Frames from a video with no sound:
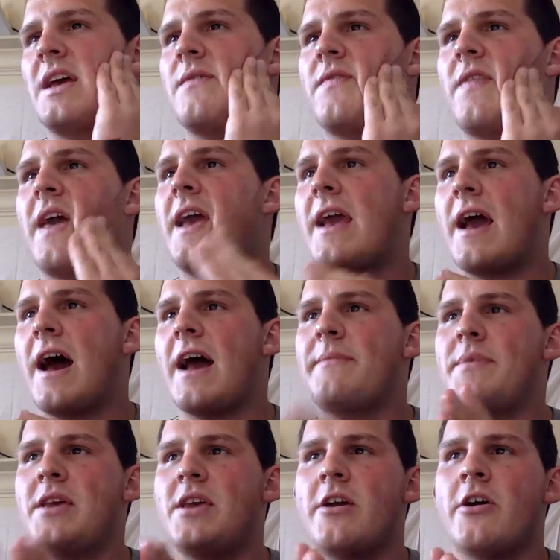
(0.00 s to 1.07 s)
If they
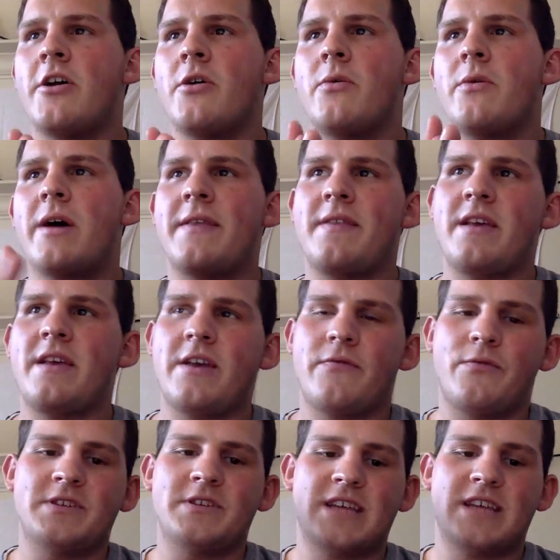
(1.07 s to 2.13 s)
IPO, I think
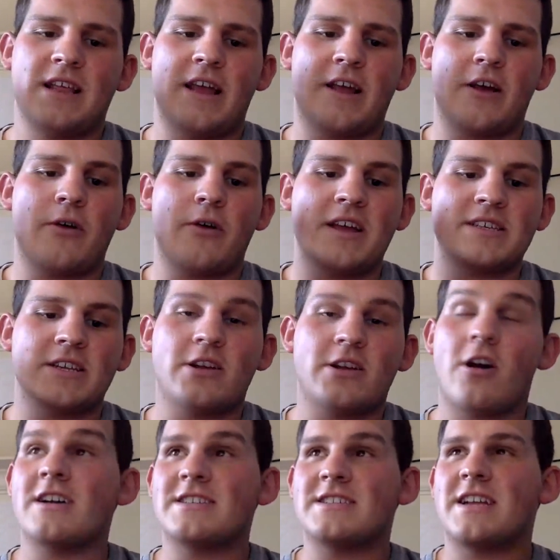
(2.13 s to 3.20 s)
if we say like, okay, it's going
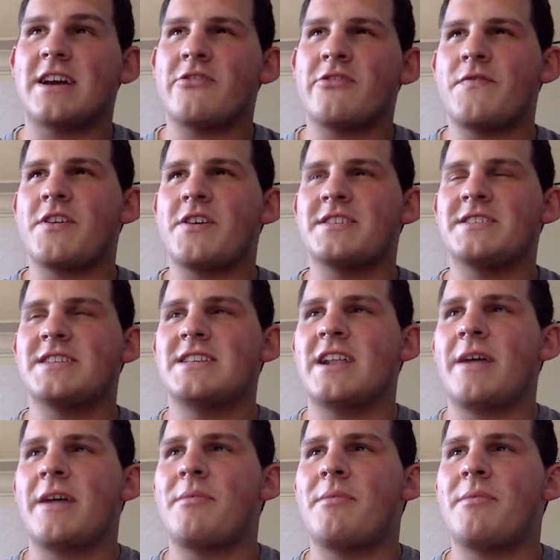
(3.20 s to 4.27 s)
to cost, I don't know if you can see
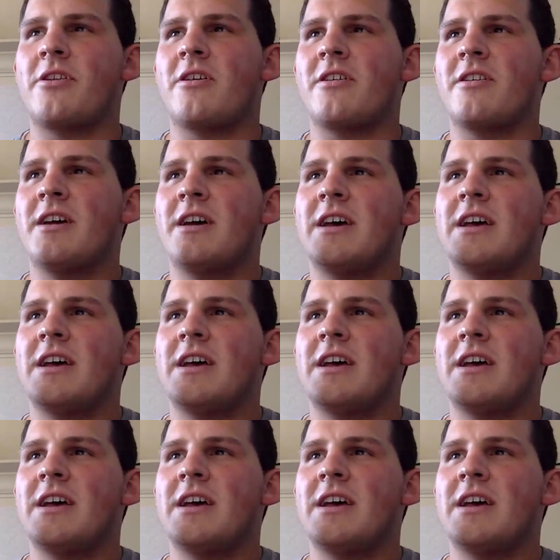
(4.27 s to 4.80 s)
that I put it on.